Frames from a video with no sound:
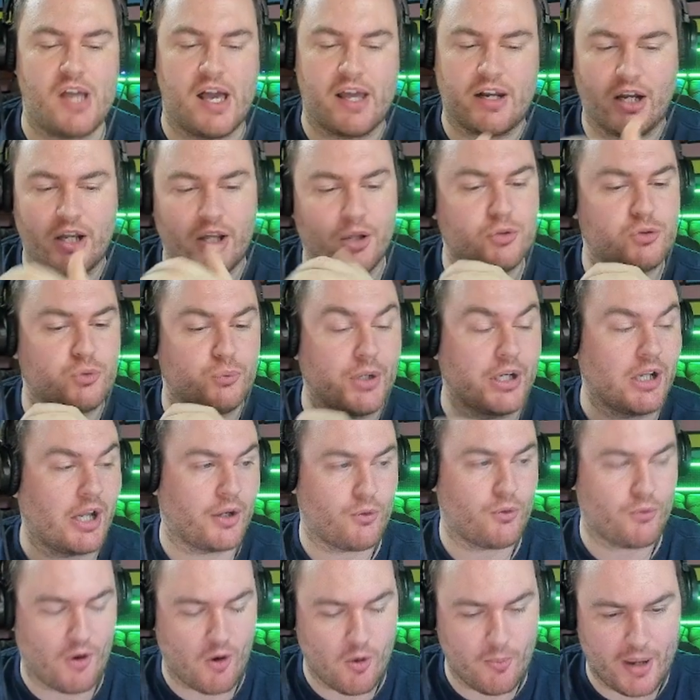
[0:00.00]
And I also really like
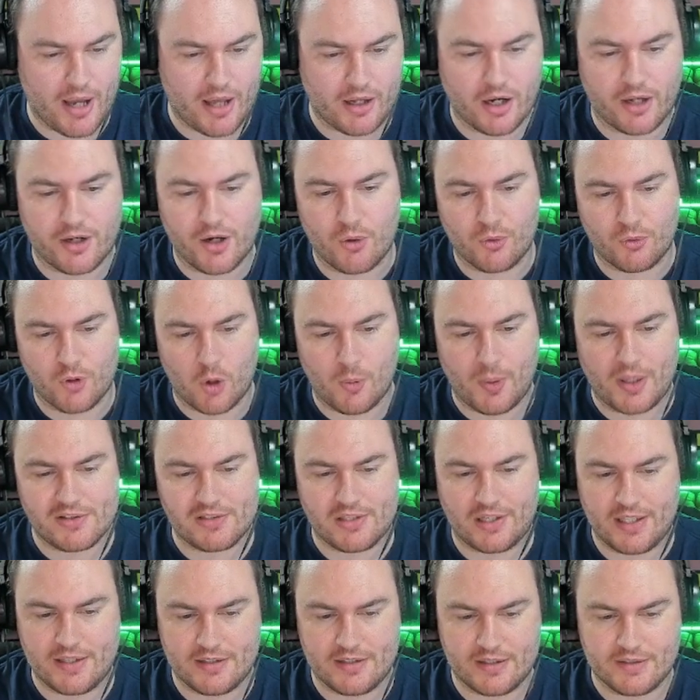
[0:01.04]
Crobat. I know Crobat's not
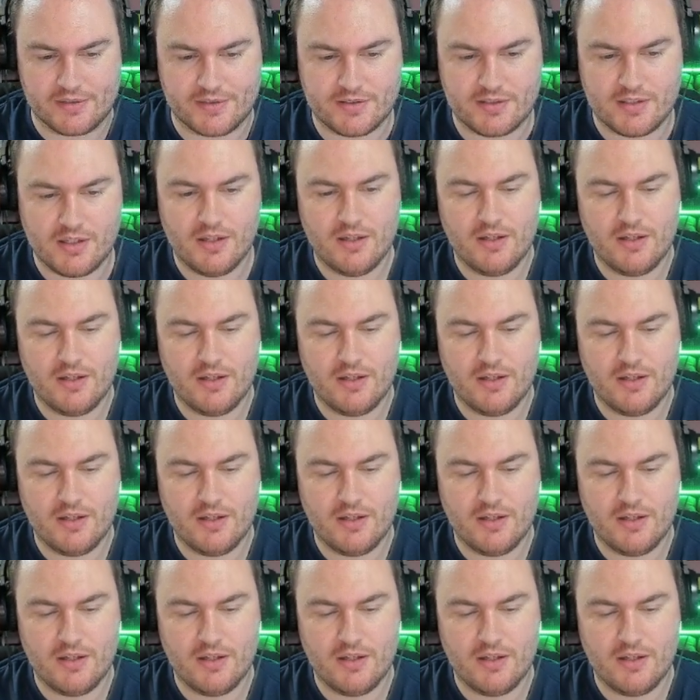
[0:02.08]
in this.